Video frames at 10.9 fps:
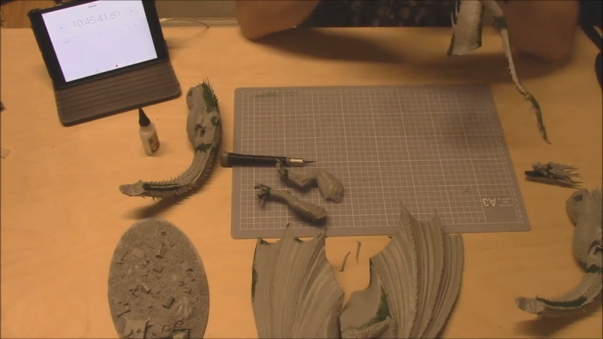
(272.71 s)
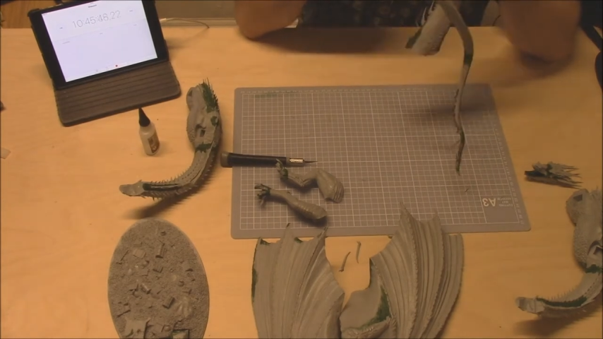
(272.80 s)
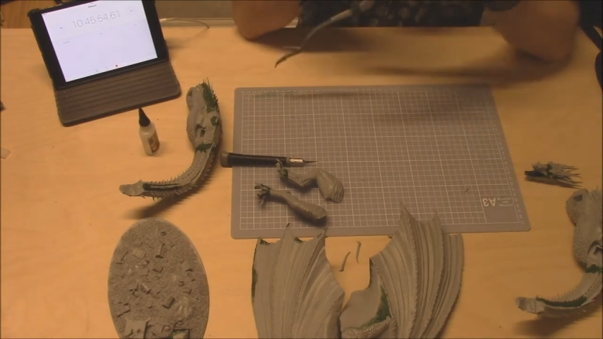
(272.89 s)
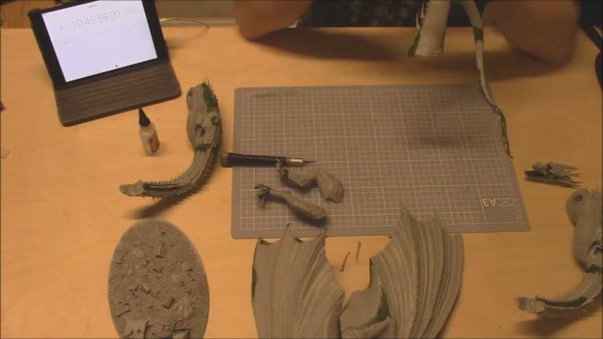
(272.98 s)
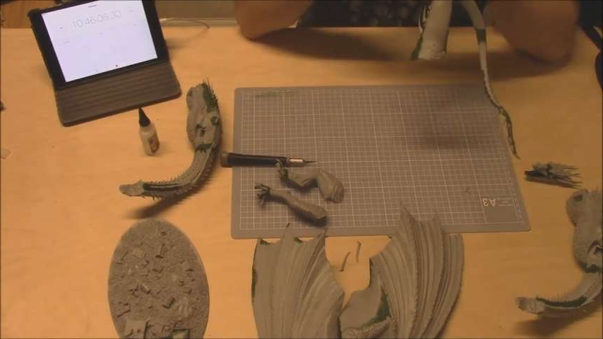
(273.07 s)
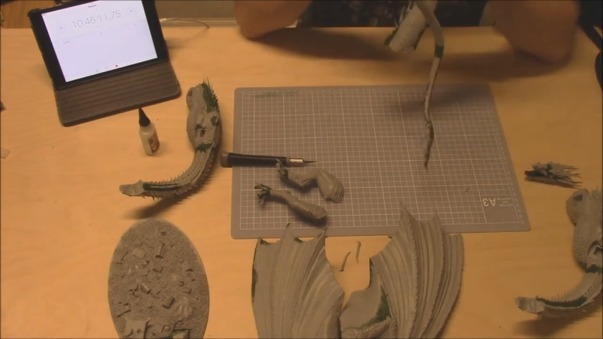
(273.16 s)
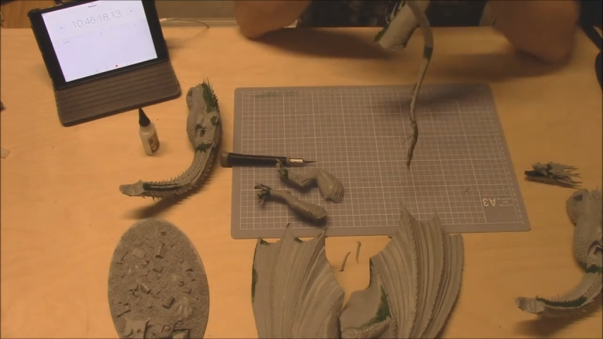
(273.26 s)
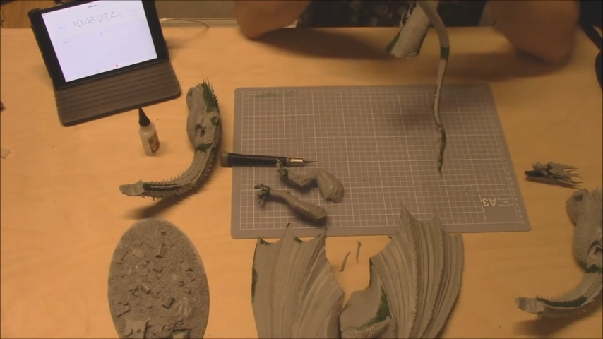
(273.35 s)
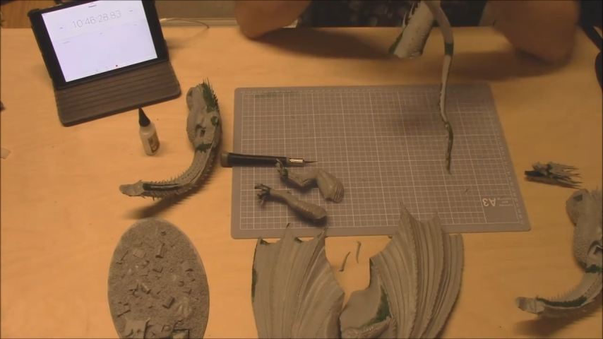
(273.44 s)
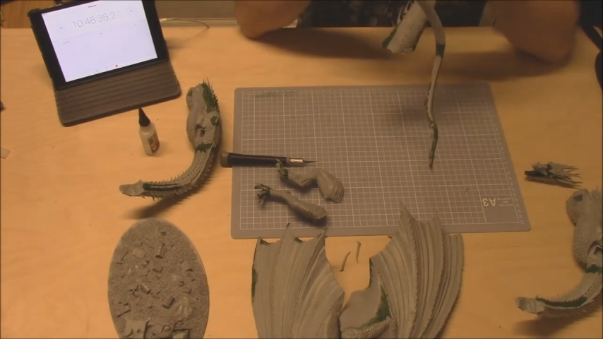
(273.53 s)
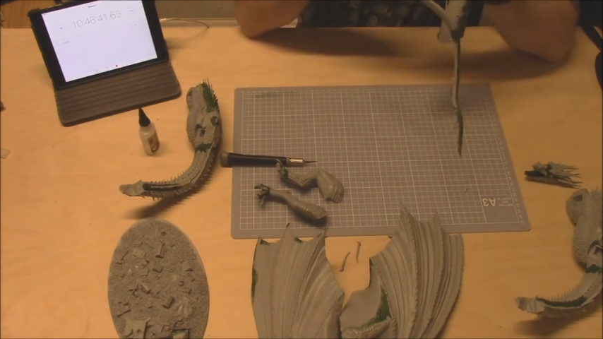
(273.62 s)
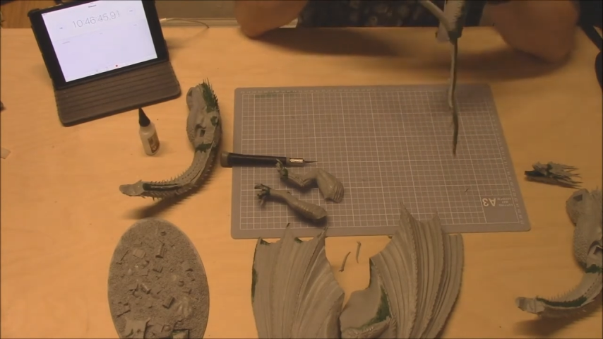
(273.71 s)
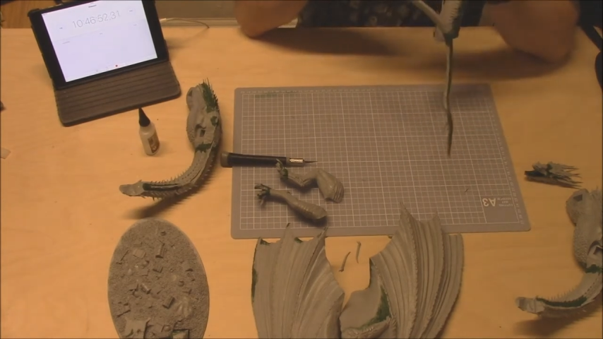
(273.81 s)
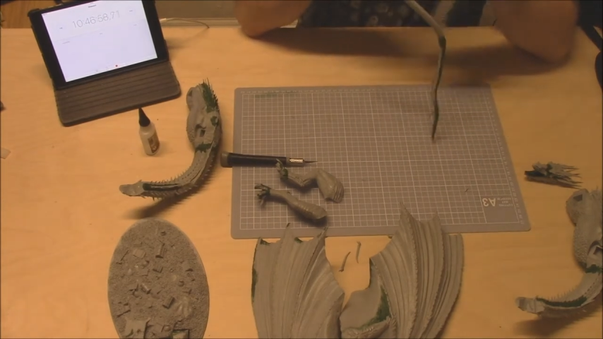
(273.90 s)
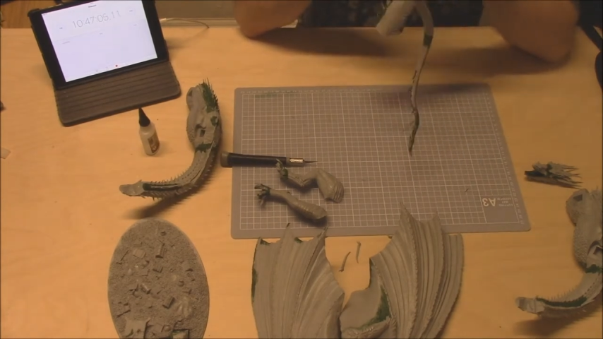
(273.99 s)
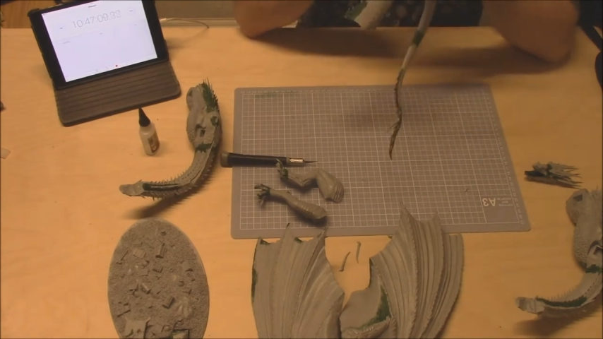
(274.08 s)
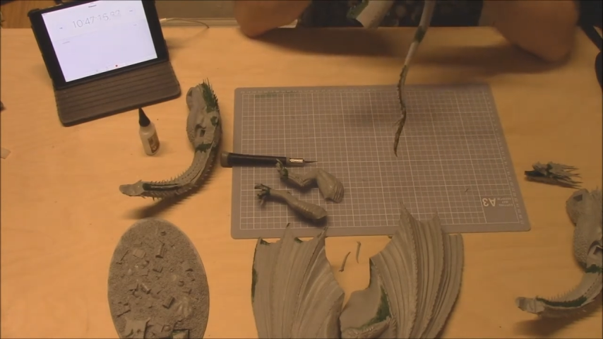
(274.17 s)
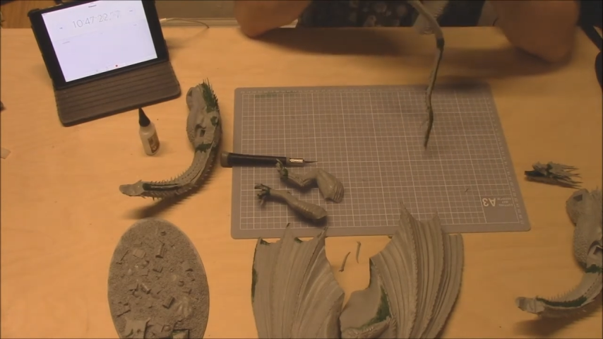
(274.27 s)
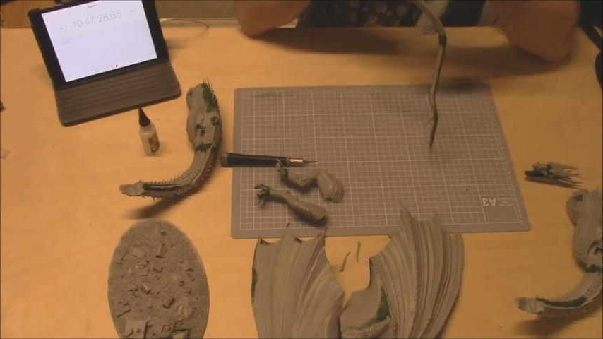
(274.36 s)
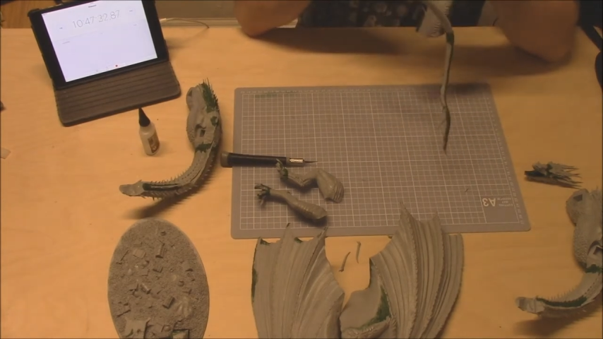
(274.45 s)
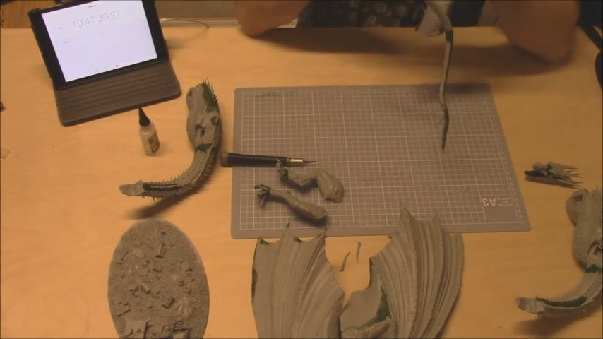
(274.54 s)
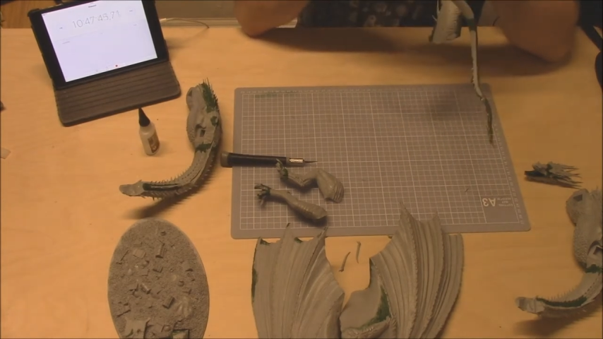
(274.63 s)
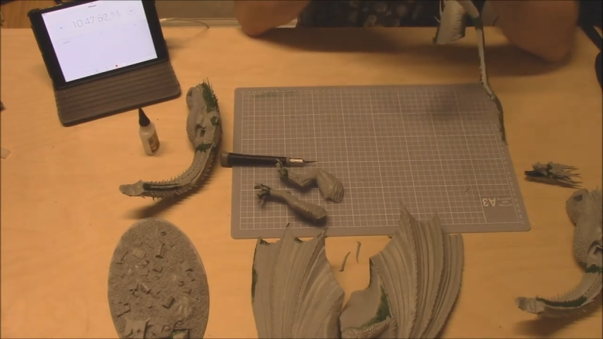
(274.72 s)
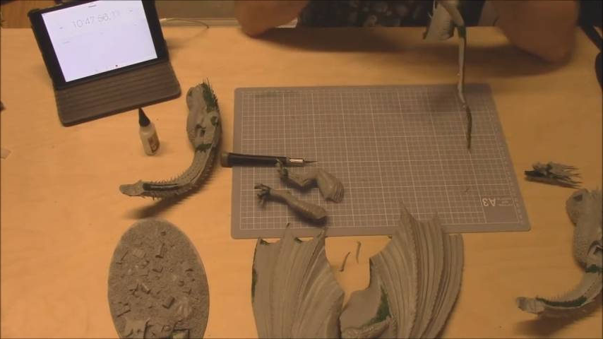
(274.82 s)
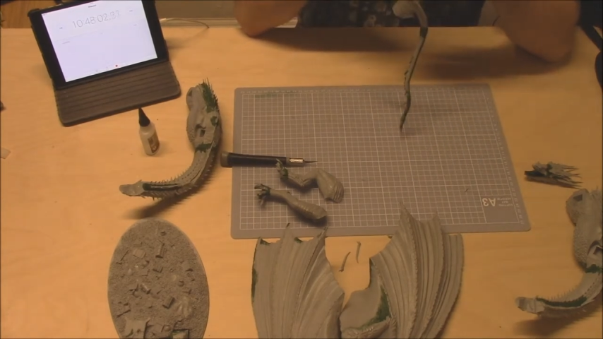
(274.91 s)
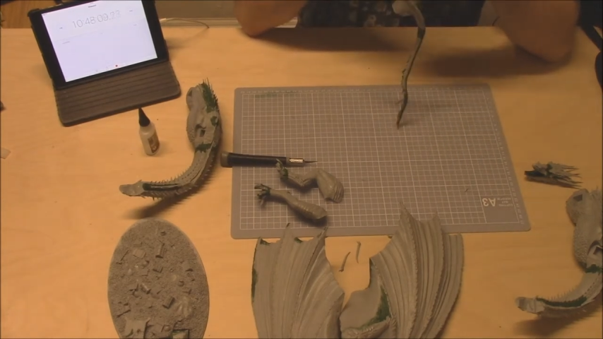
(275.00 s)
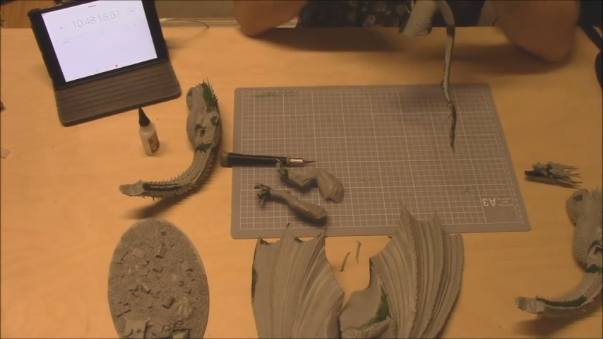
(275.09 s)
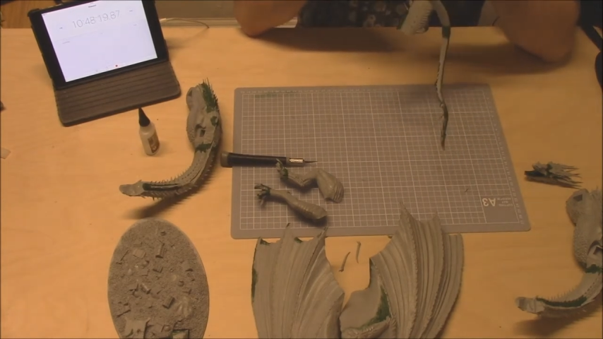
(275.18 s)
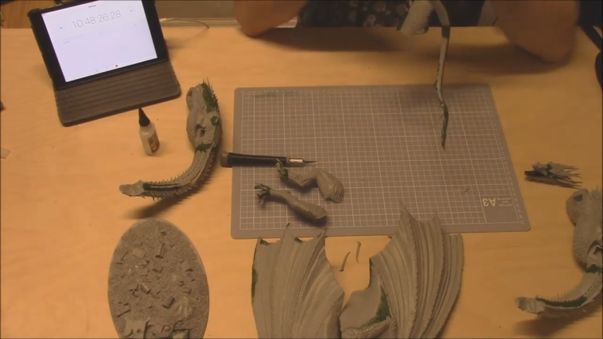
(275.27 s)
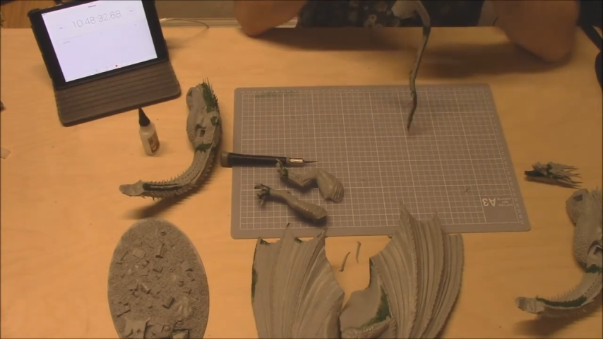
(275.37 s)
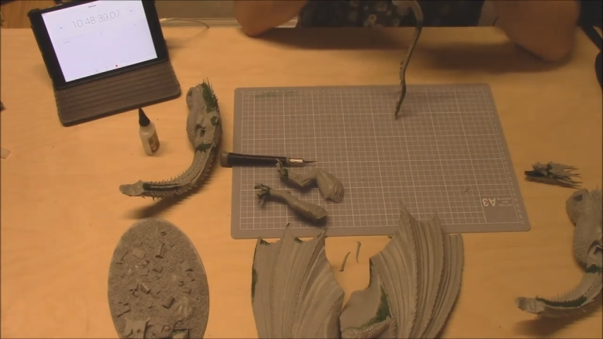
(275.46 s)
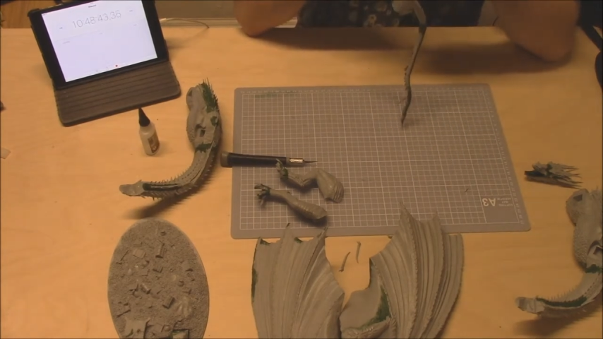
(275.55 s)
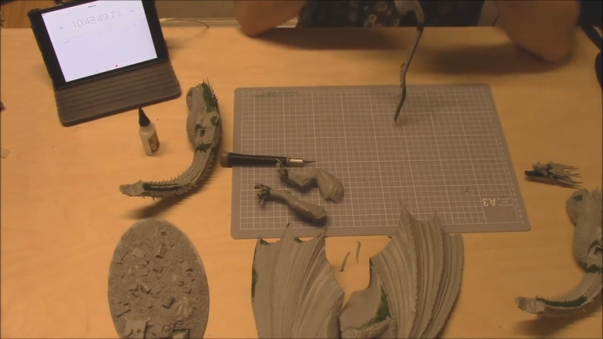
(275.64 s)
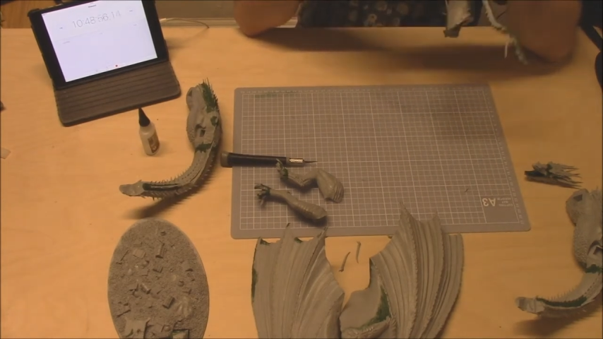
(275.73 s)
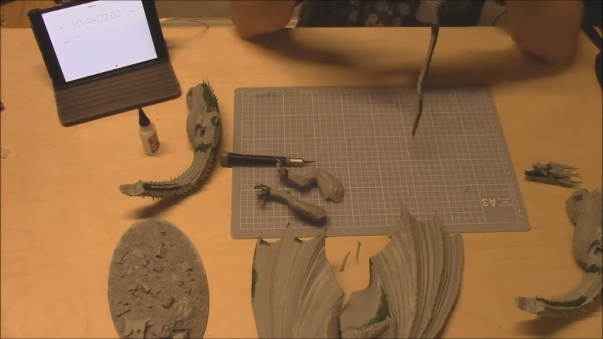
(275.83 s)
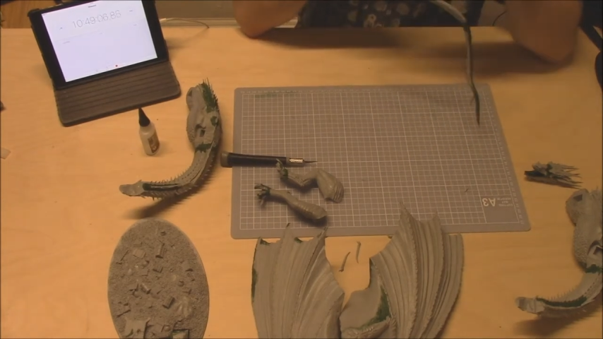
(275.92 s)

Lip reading: (no speaker visible)